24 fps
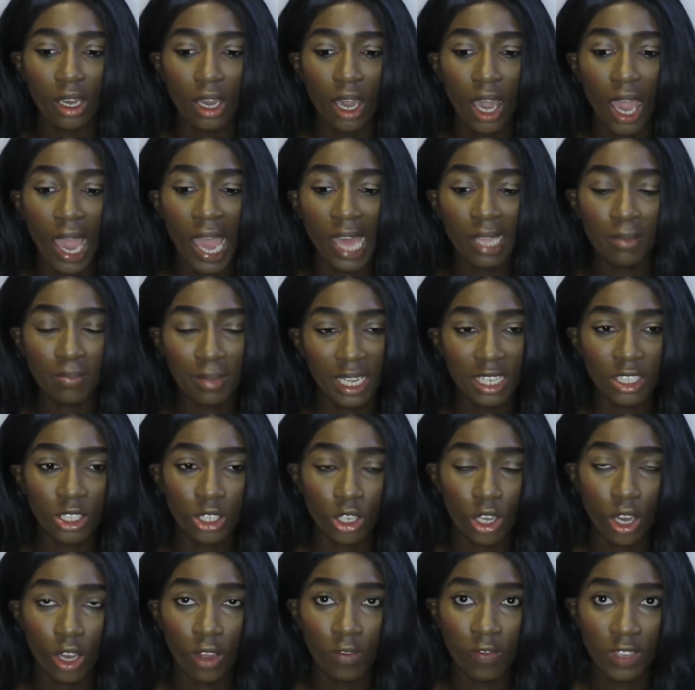I had plans to
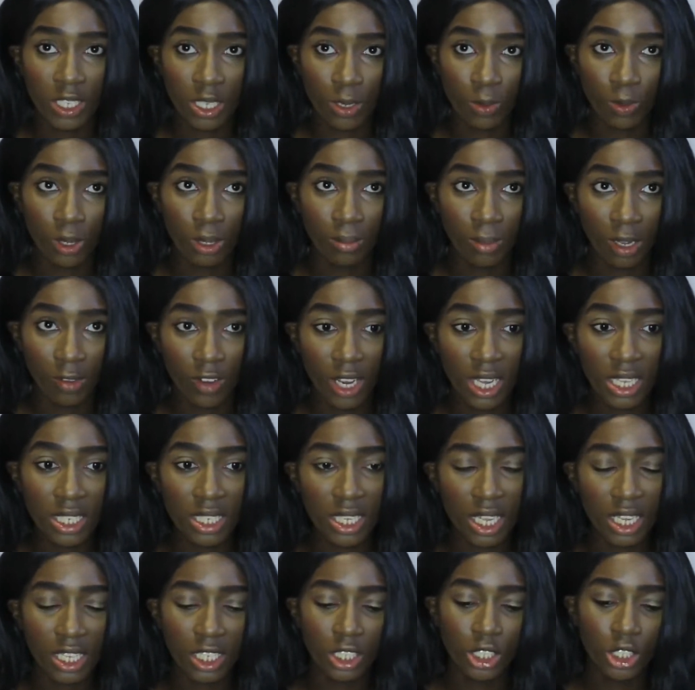go and visit one of my friends,
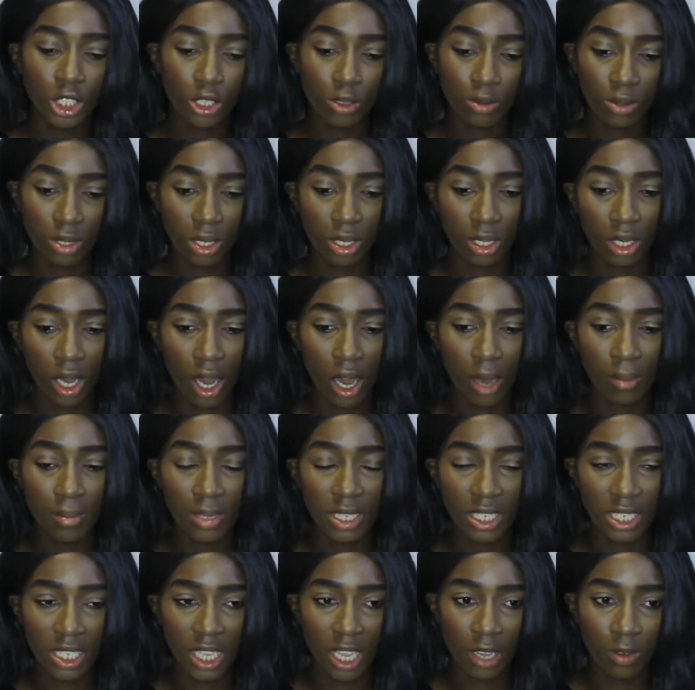and then she was gonna come
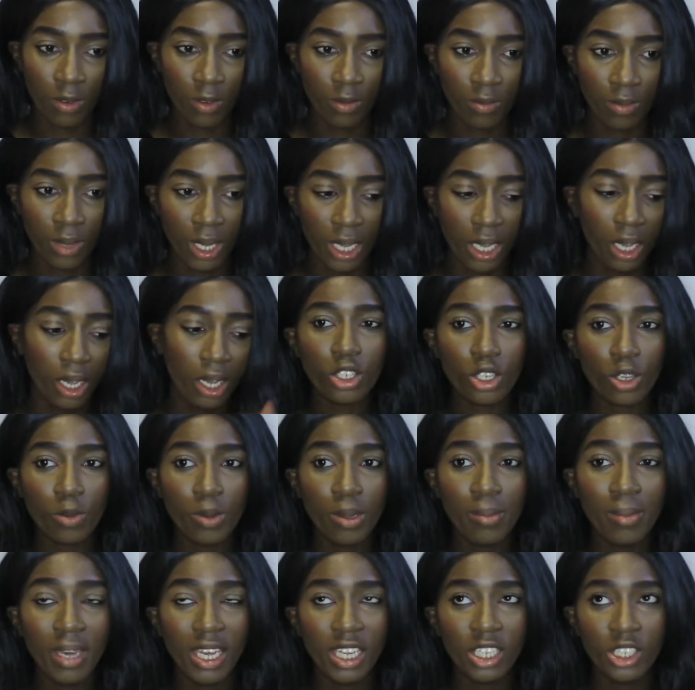and stay with me. So
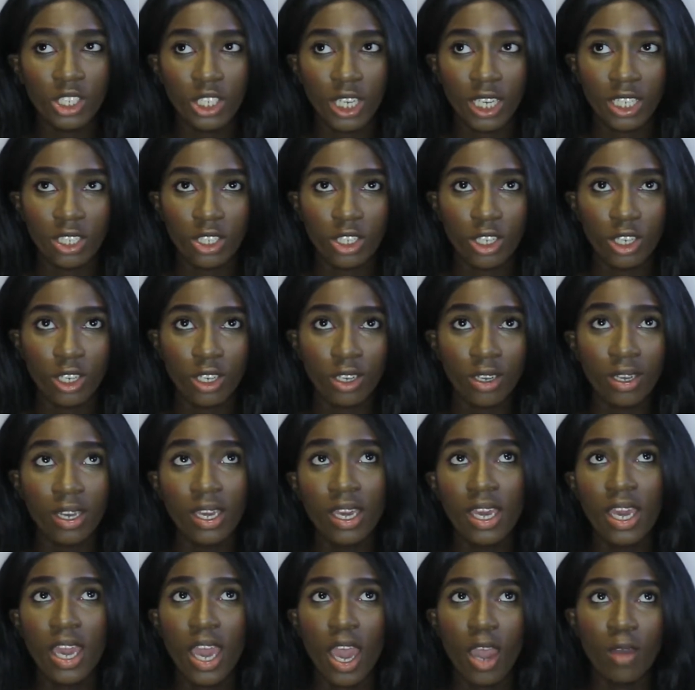we met in Chengdu,
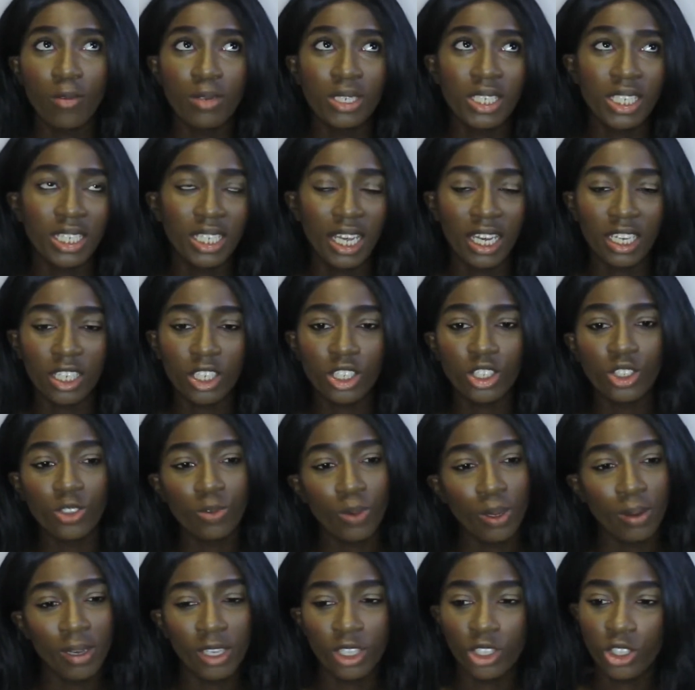and we did like,
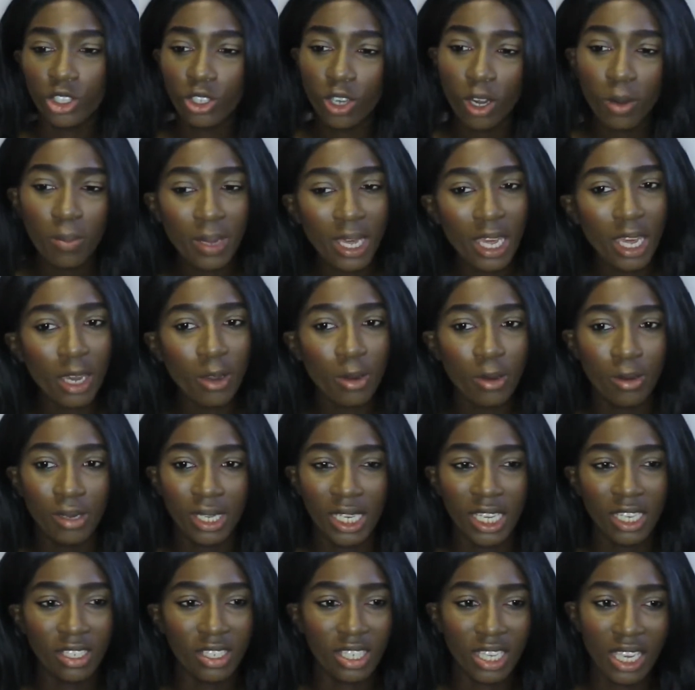we went shopping, we went
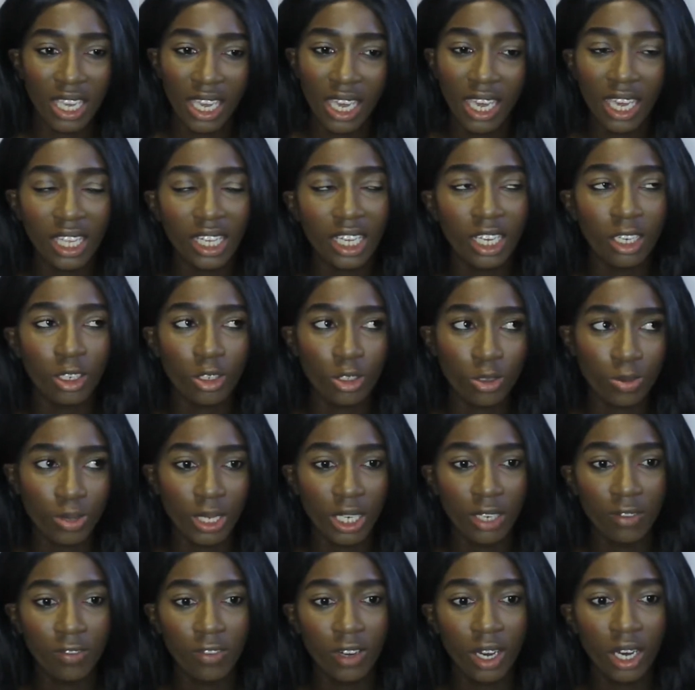out to eat, like it was
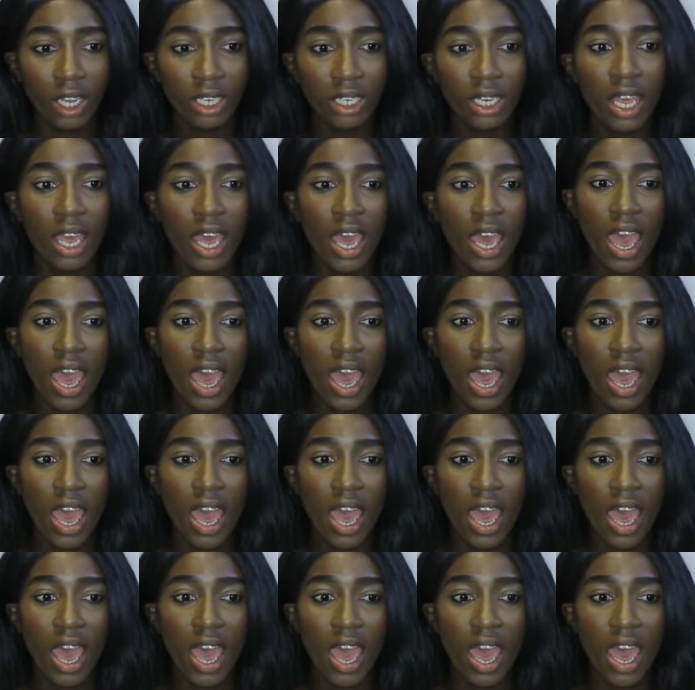really fun.